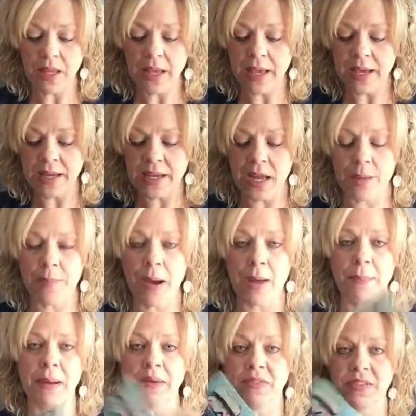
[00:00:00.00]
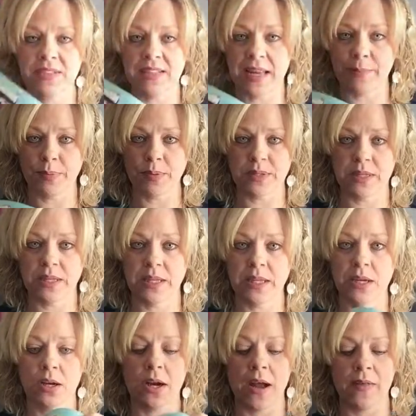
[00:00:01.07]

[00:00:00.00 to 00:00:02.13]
and I pop out the staples in here,